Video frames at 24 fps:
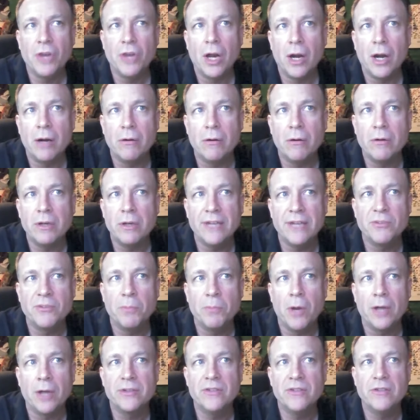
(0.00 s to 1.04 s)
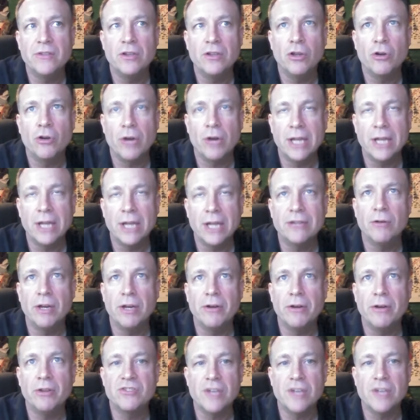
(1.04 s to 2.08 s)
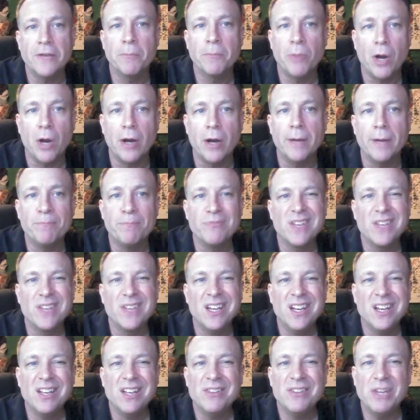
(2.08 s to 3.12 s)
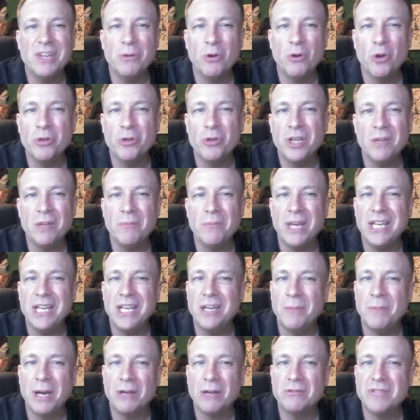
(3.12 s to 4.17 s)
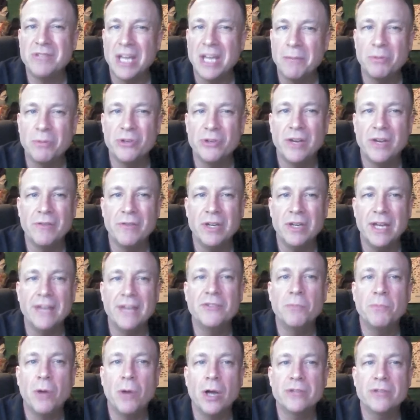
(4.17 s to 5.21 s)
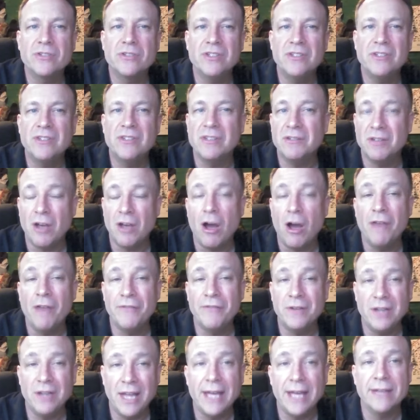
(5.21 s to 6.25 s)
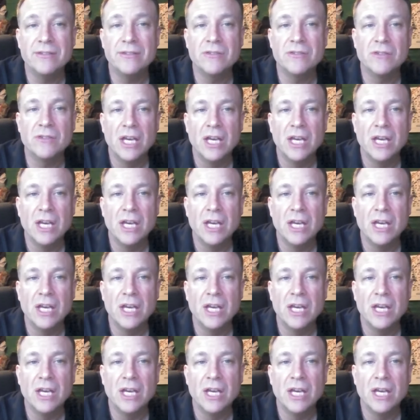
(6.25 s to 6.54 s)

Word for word: our nest boxes in Loreto area, the southern part, they were only in, in about 10% of the nest boxes, and often less.